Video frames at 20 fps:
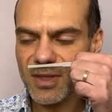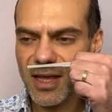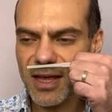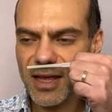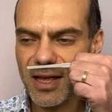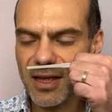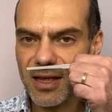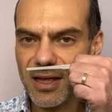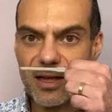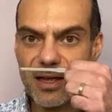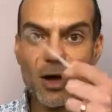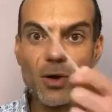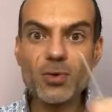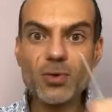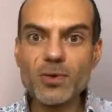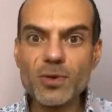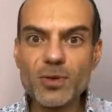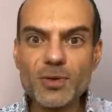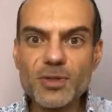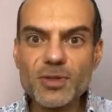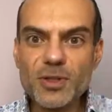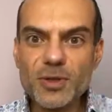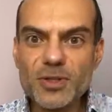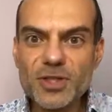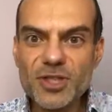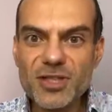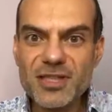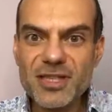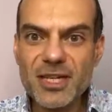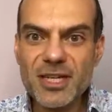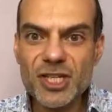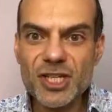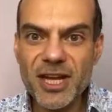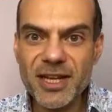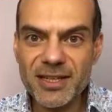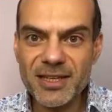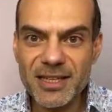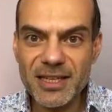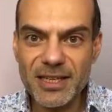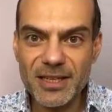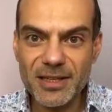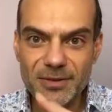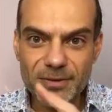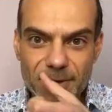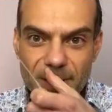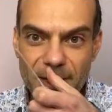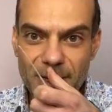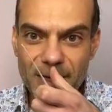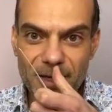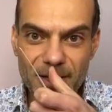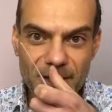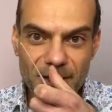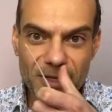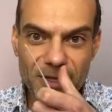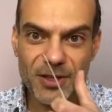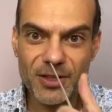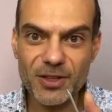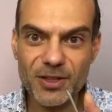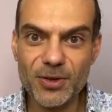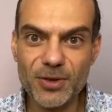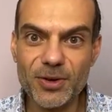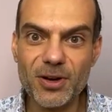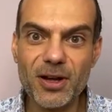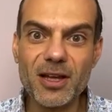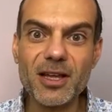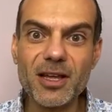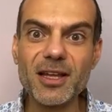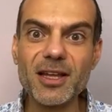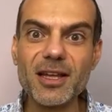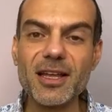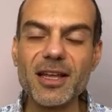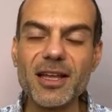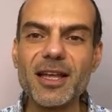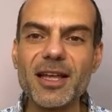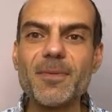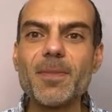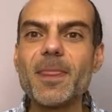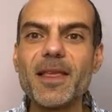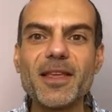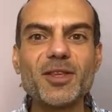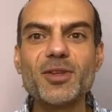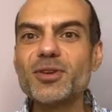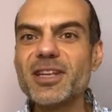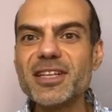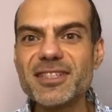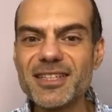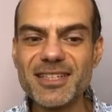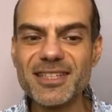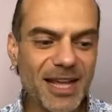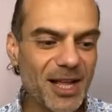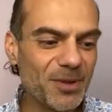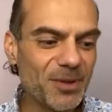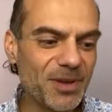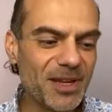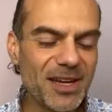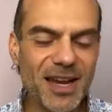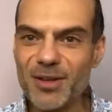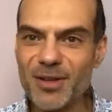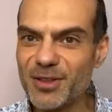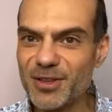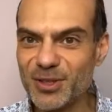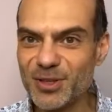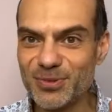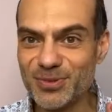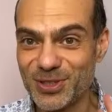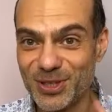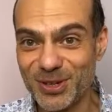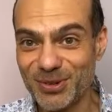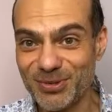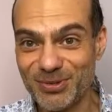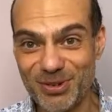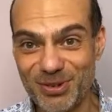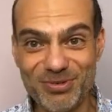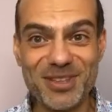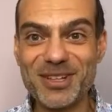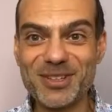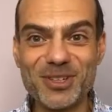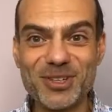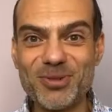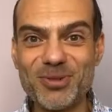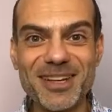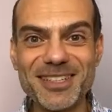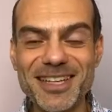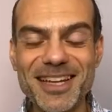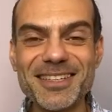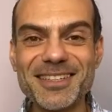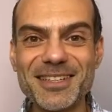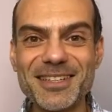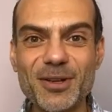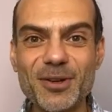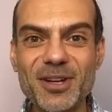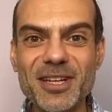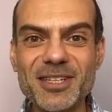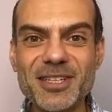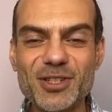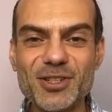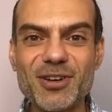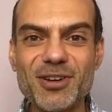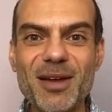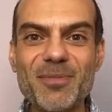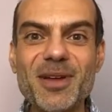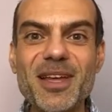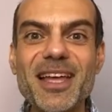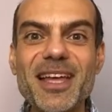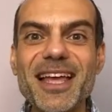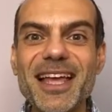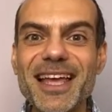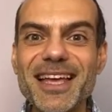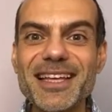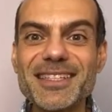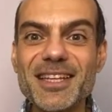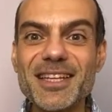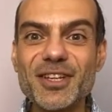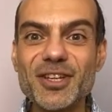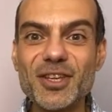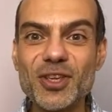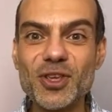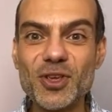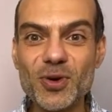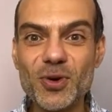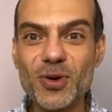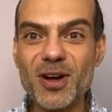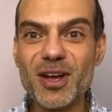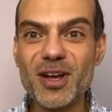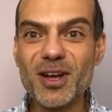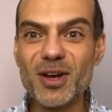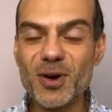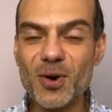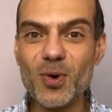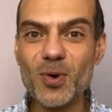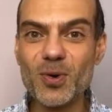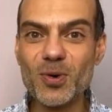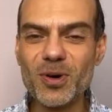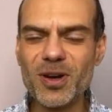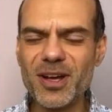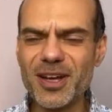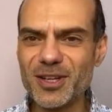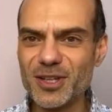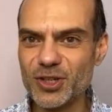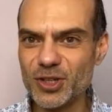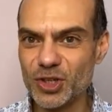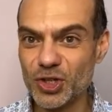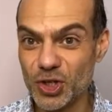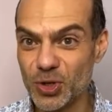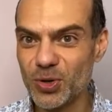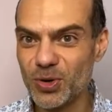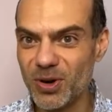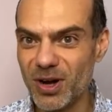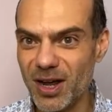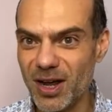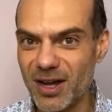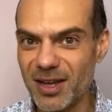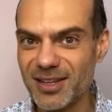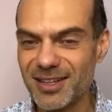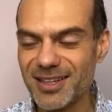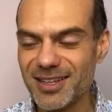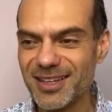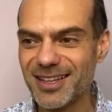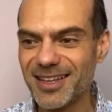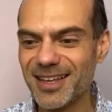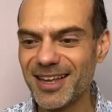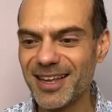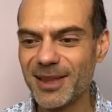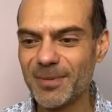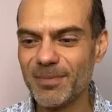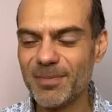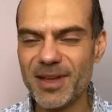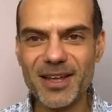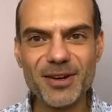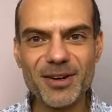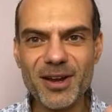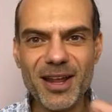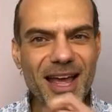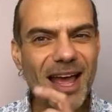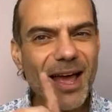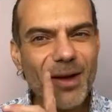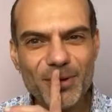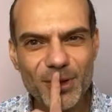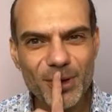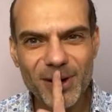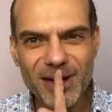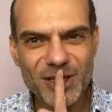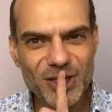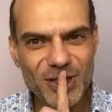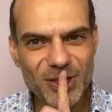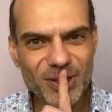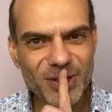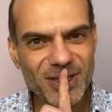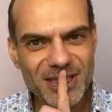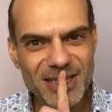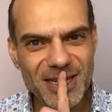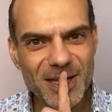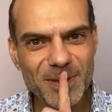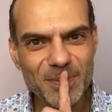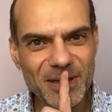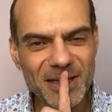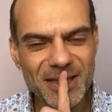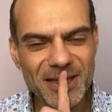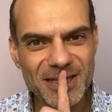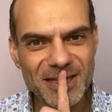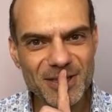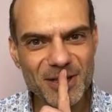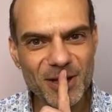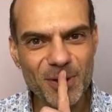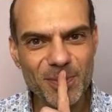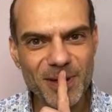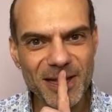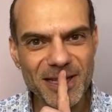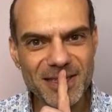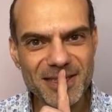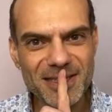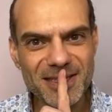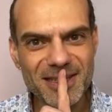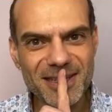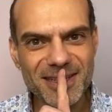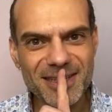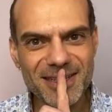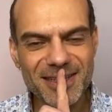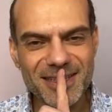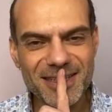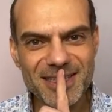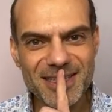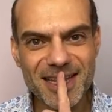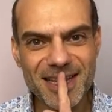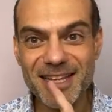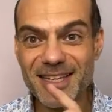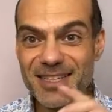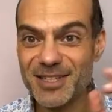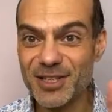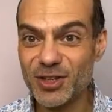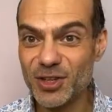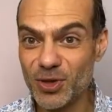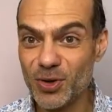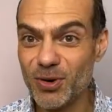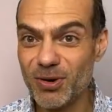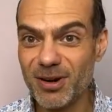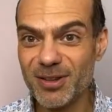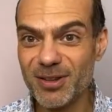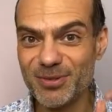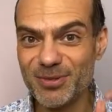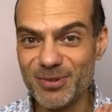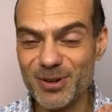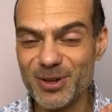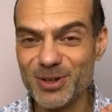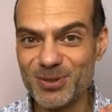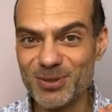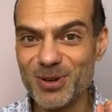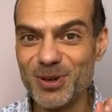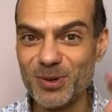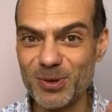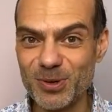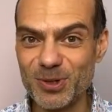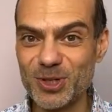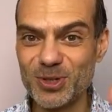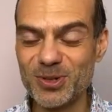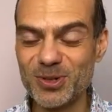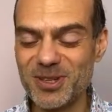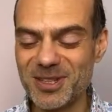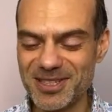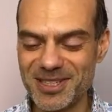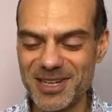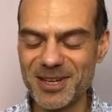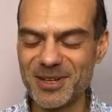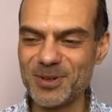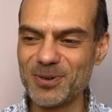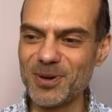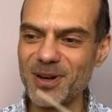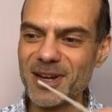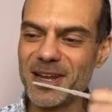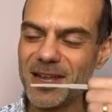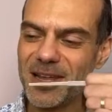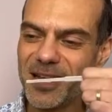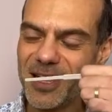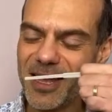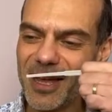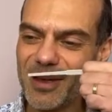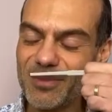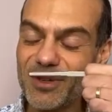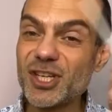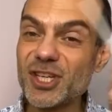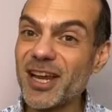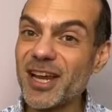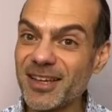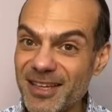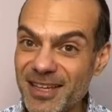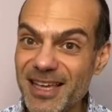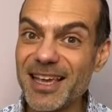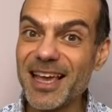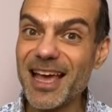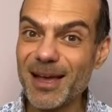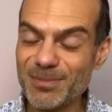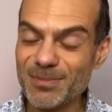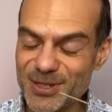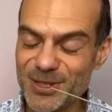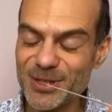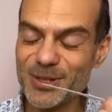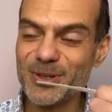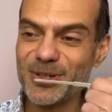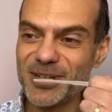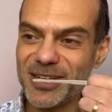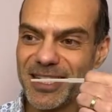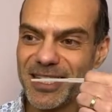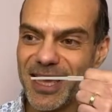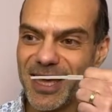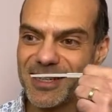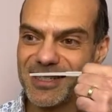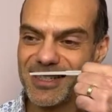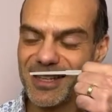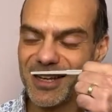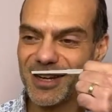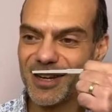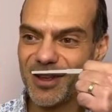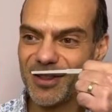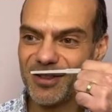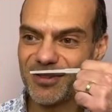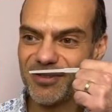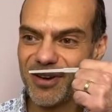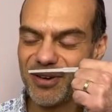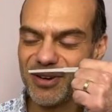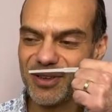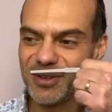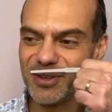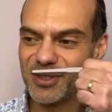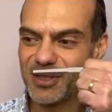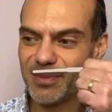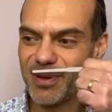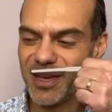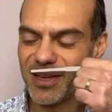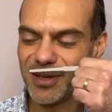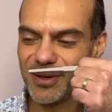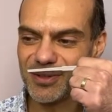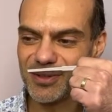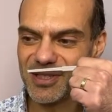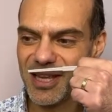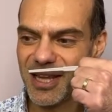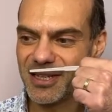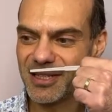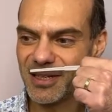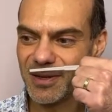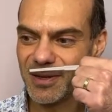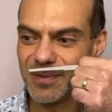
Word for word: uh, oh, who's who's just said Chergui? Uh, Yura, you need to tell me now that you've sort of revealed your identity on Instagram. Is it Yura or Jura? Um, I don't know how you're actually going to tell me in these comments say, is it Jura, the first one, or Jura, the second one? Um, Chergui, absolutely yes, another very good tobacco scent.